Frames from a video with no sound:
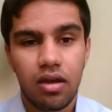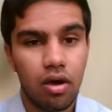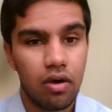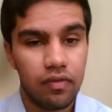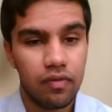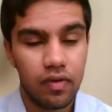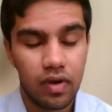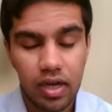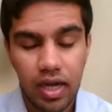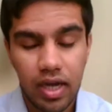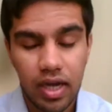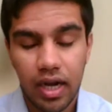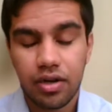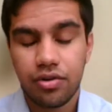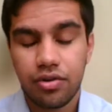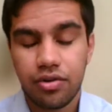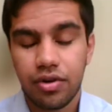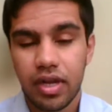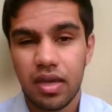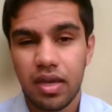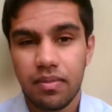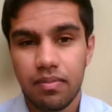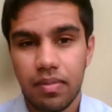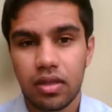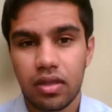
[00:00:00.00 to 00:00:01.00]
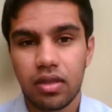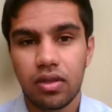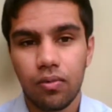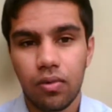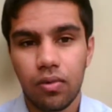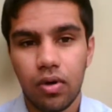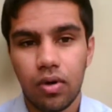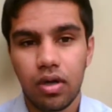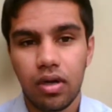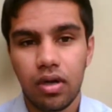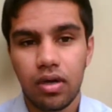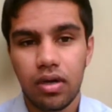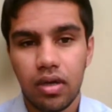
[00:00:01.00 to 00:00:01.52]
of a country, but the
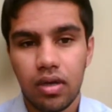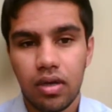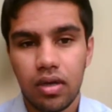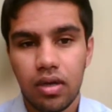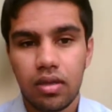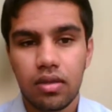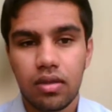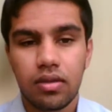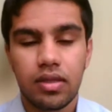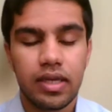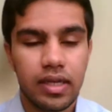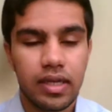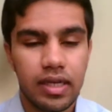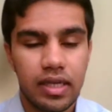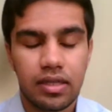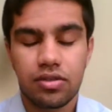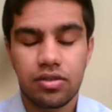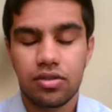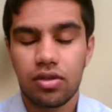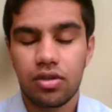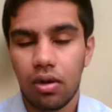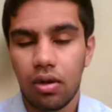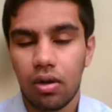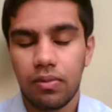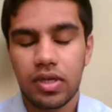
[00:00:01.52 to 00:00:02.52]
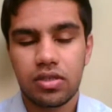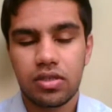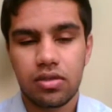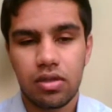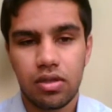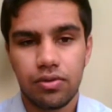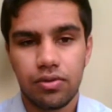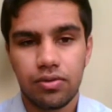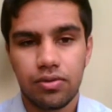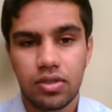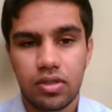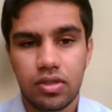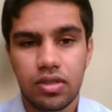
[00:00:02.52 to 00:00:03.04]
world, the elites always
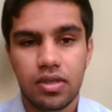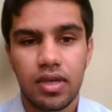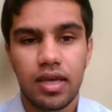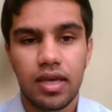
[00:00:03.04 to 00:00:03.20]
lose.